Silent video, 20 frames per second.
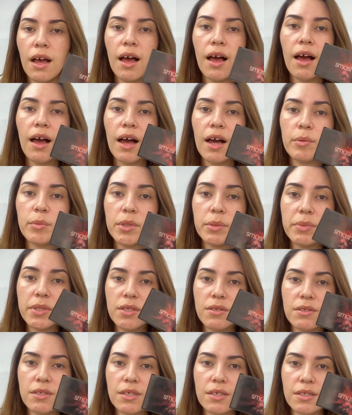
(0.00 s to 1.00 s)
I'm going to be
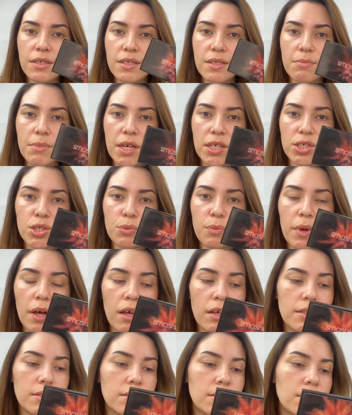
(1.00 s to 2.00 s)
using the
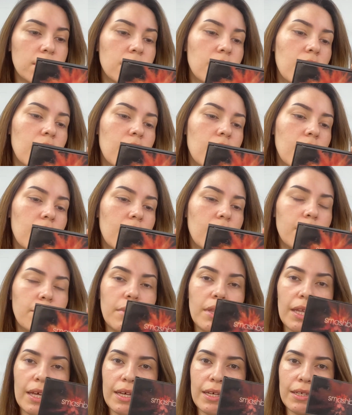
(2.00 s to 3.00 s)
Smashbox
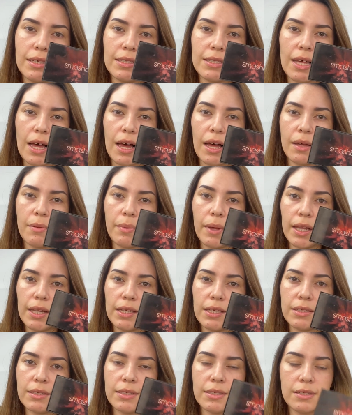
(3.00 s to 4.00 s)
Ablaze Eye
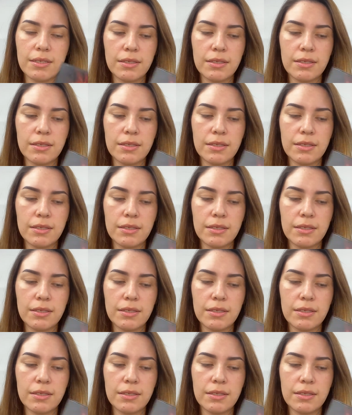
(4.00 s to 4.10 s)
Palette.